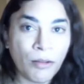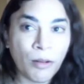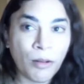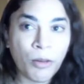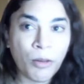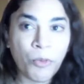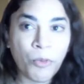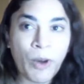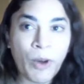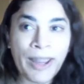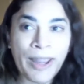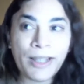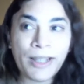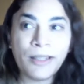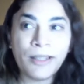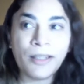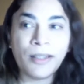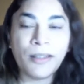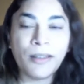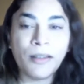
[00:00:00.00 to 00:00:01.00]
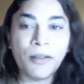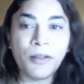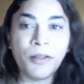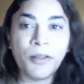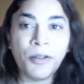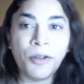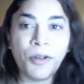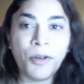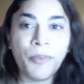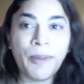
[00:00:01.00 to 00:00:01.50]
ways
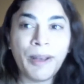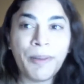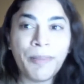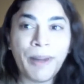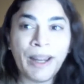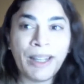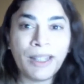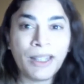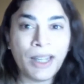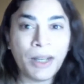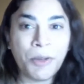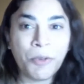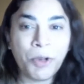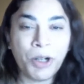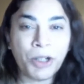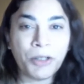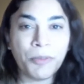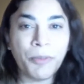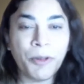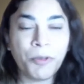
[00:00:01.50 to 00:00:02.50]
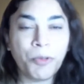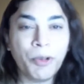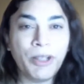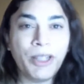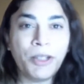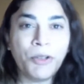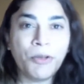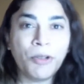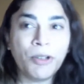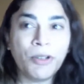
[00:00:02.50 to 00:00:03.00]
the human mind can work, but we
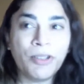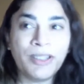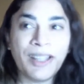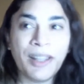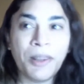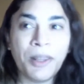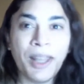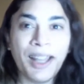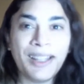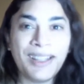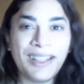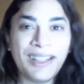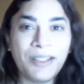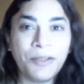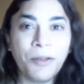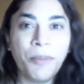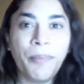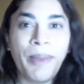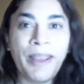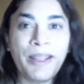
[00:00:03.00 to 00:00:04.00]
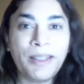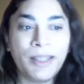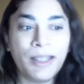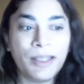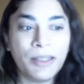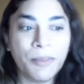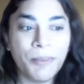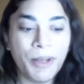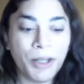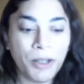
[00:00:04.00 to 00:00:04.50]
need to understand at least the
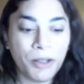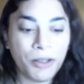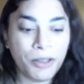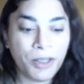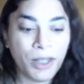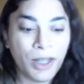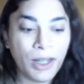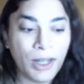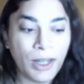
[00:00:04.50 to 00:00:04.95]
basics, because